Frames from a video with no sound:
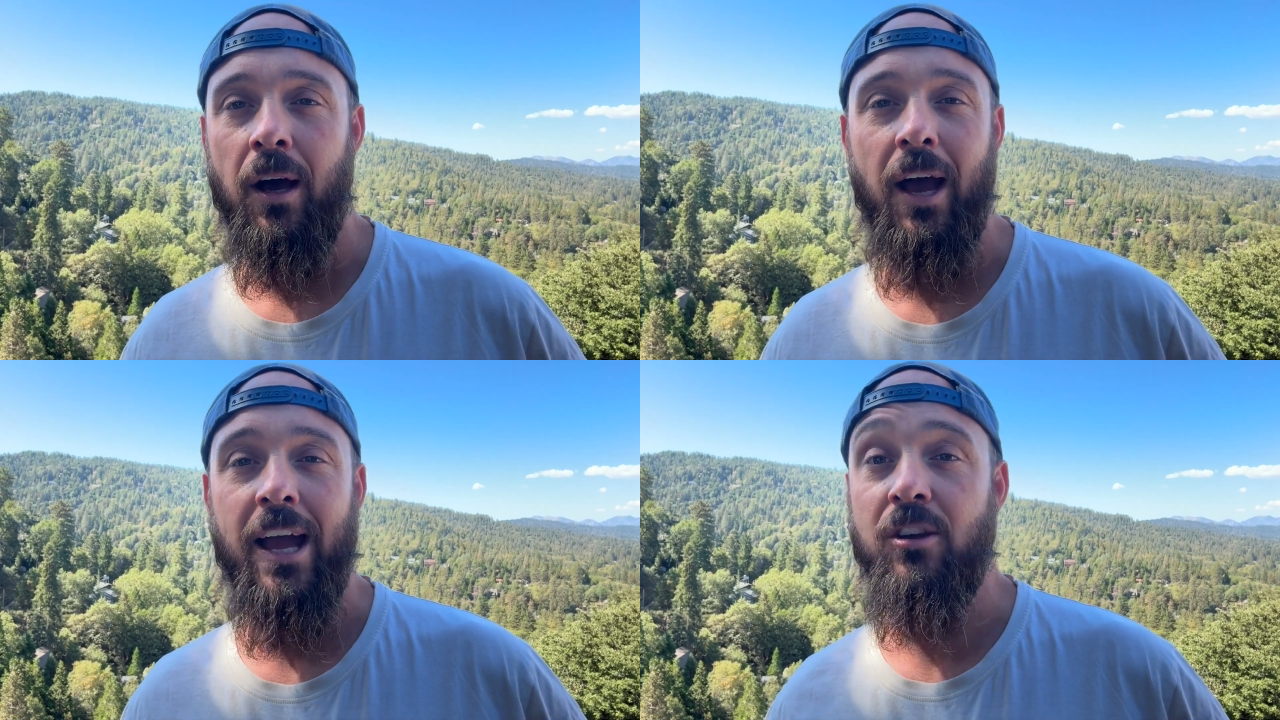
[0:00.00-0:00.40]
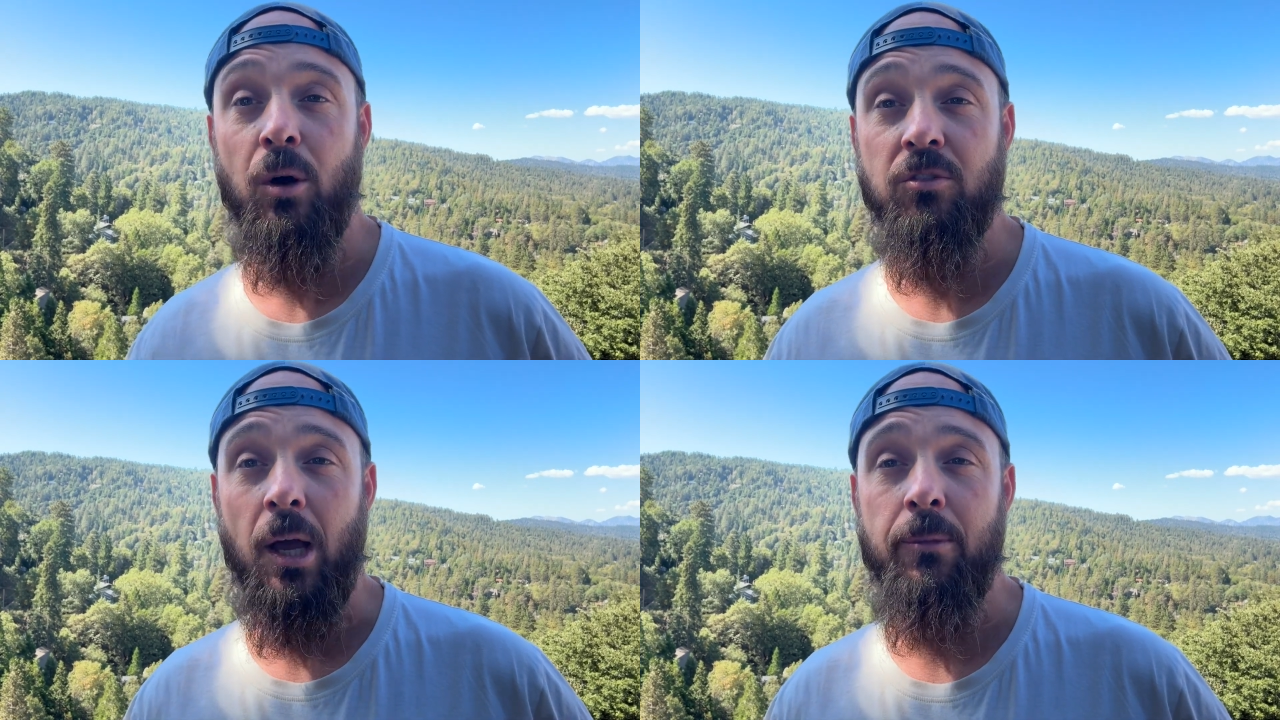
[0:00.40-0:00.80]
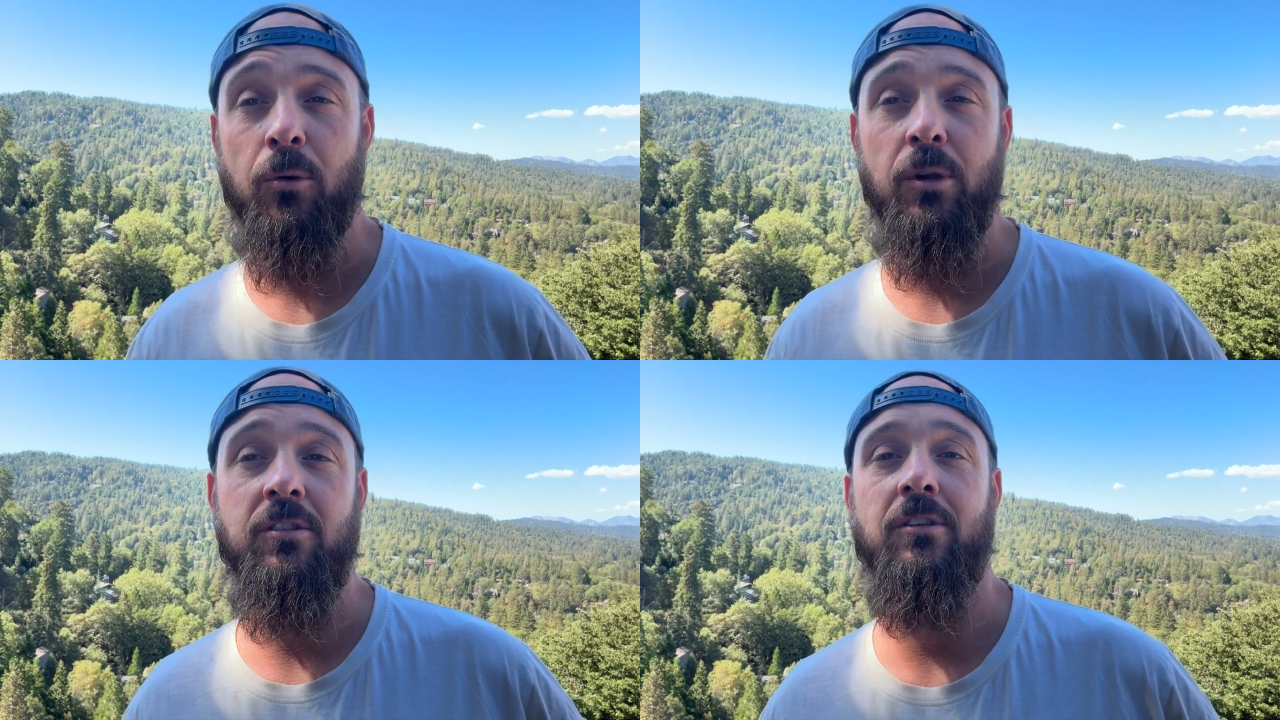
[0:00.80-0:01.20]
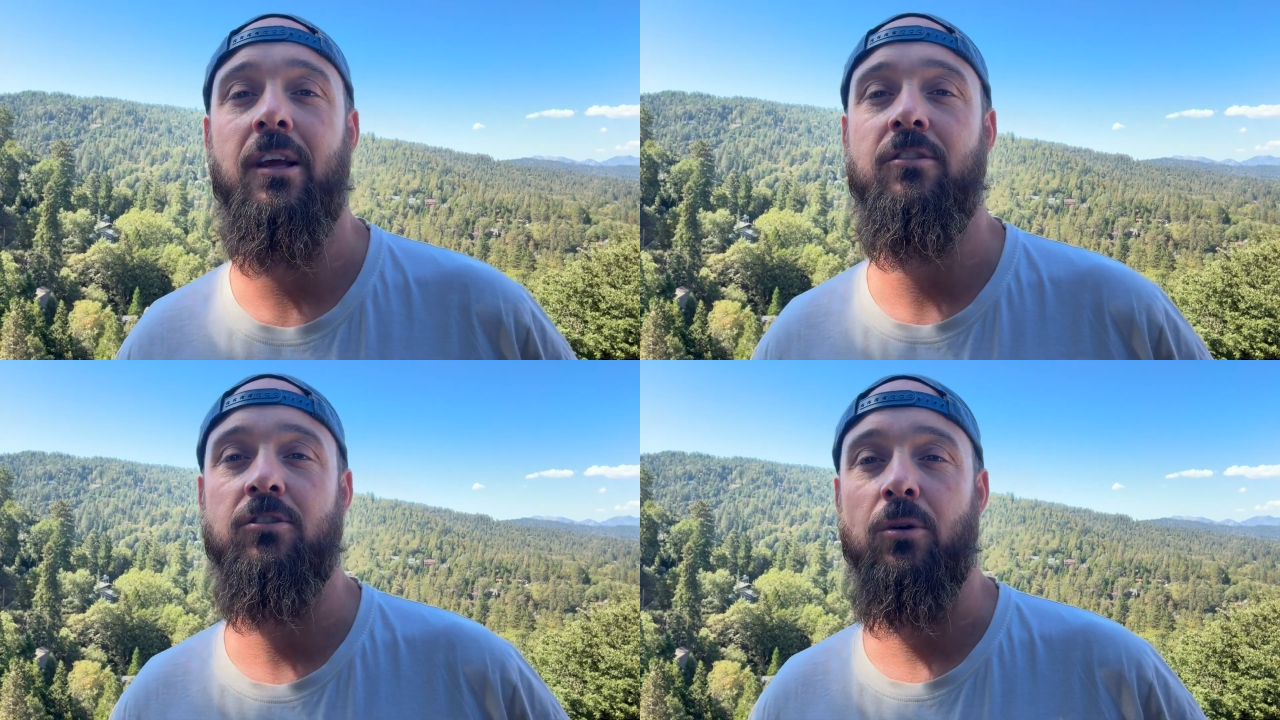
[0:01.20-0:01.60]
At no time in recent
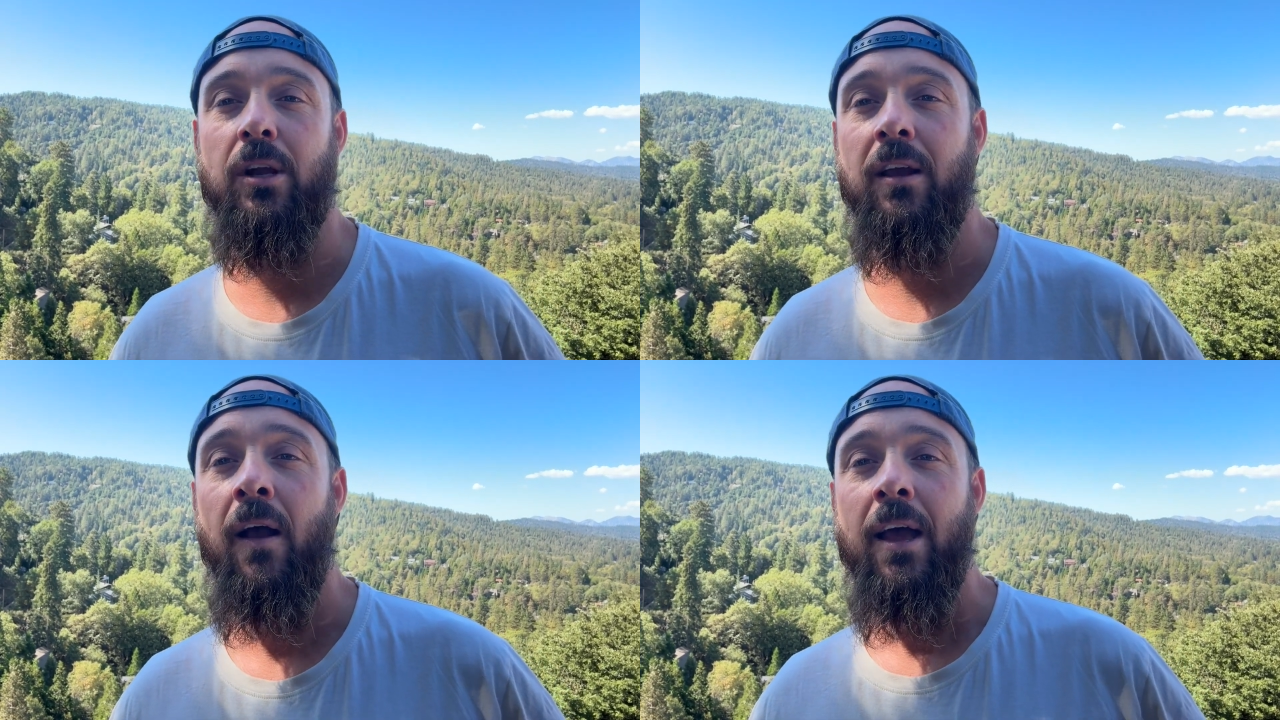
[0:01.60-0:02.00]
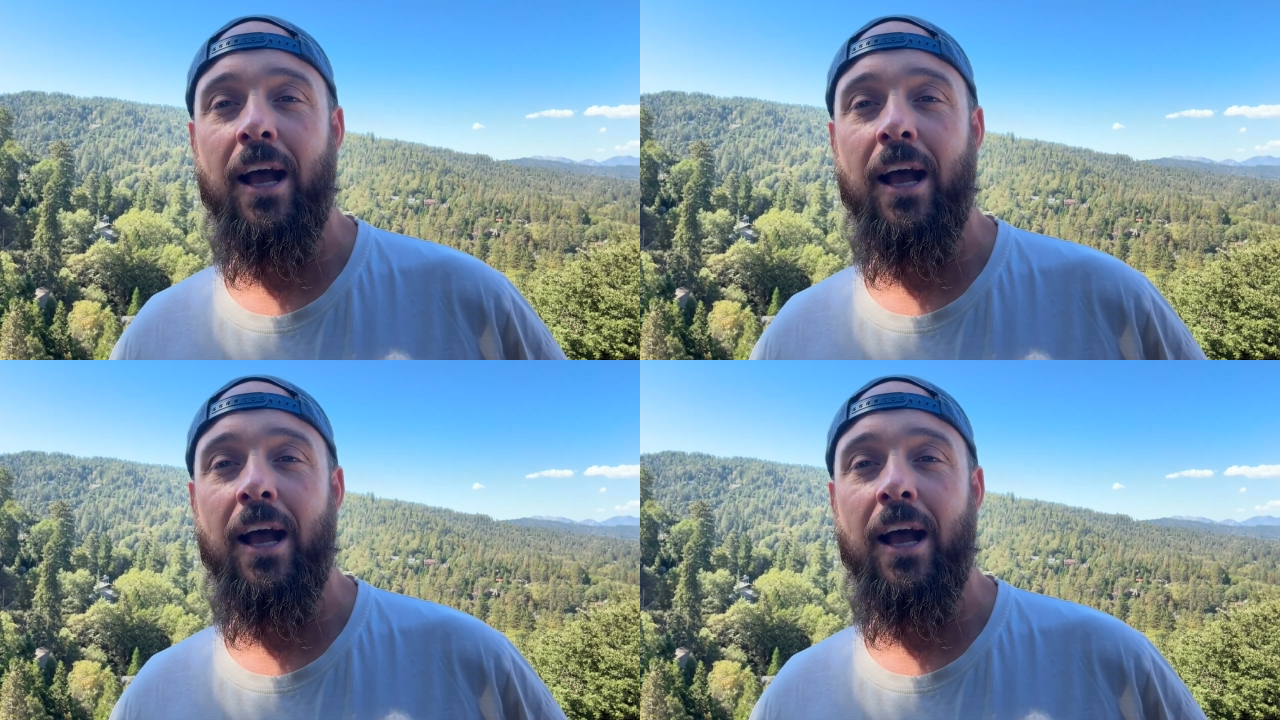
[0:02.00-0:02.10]
history